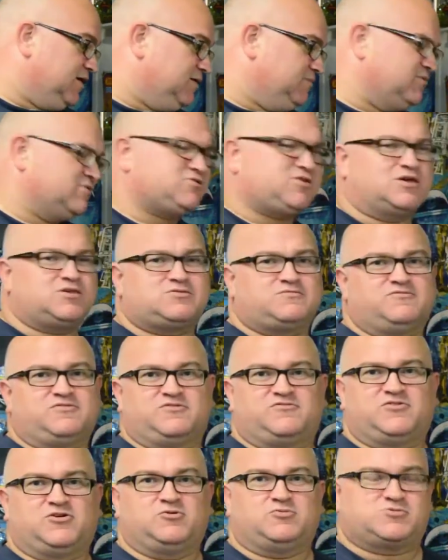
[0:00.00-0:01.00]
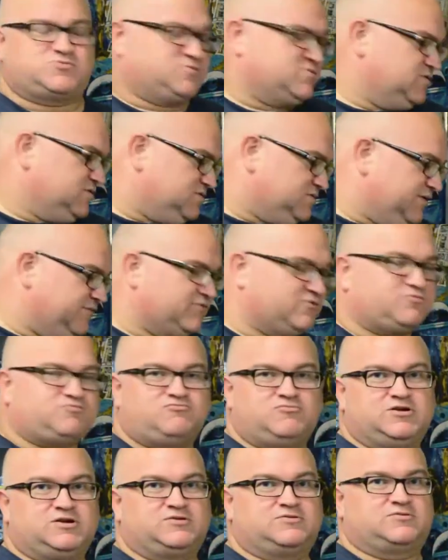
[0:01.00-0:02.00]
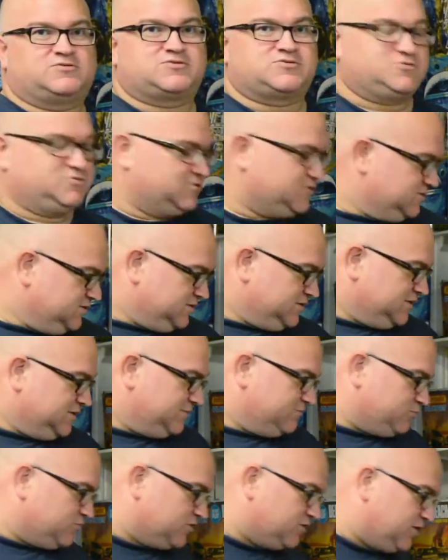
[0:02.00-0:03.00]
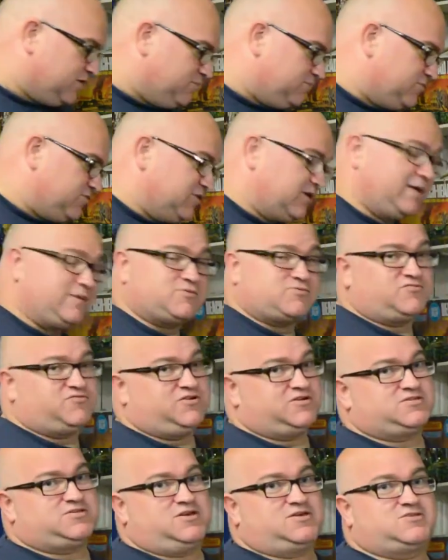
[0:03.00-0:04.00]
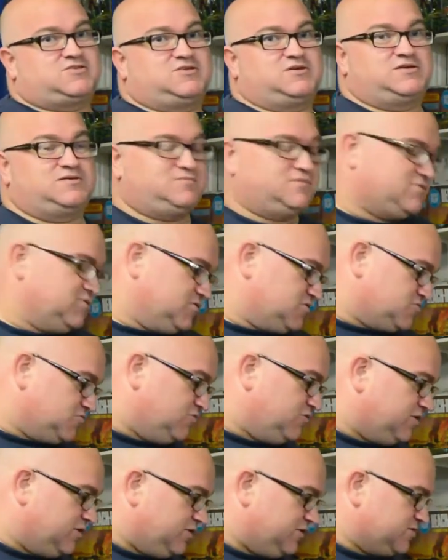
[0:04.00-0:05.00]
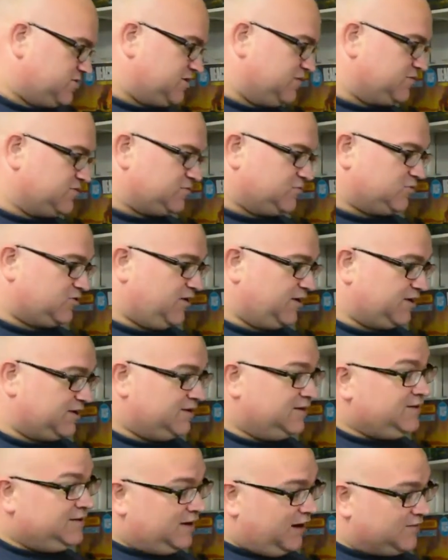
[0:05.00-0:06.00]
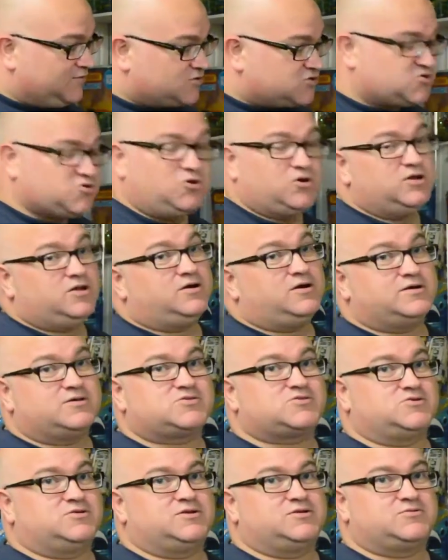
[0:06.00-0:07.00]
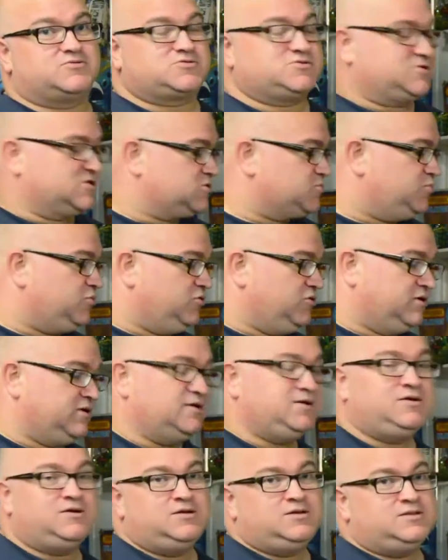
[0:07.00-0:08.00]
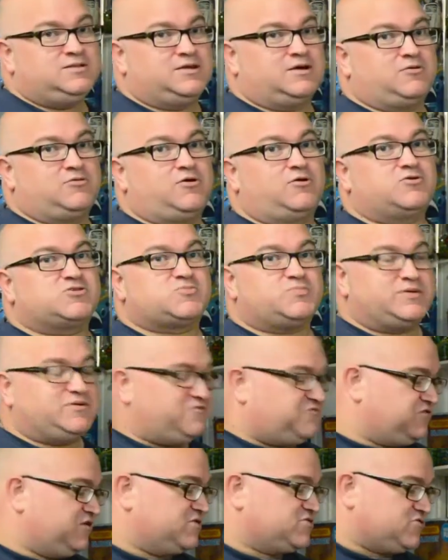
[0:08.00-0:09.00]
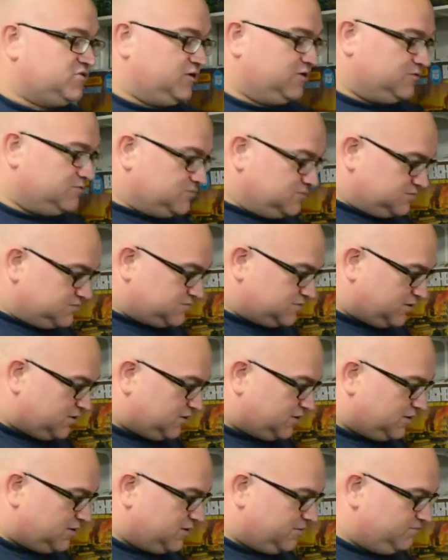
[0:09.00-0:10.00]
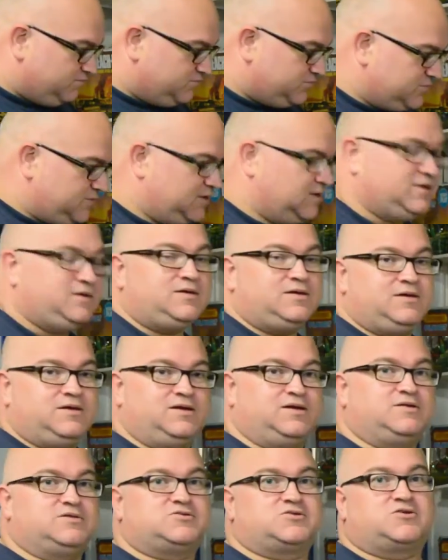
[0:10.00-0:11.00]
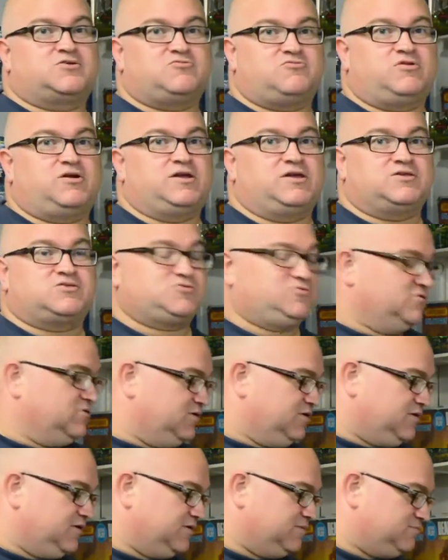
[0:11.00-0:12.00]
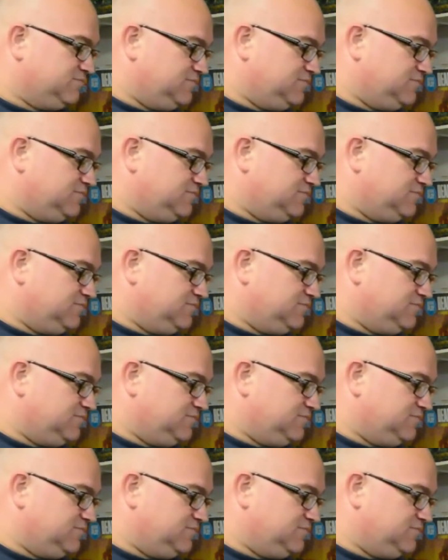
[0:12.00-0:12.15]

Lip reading: They changed them for the films, which I never really understood, but the names were fantastic and the storylines and everything were great, and the toy line certainly doesn't disappoint. Now although it's a bit fragile, it is a great toy line.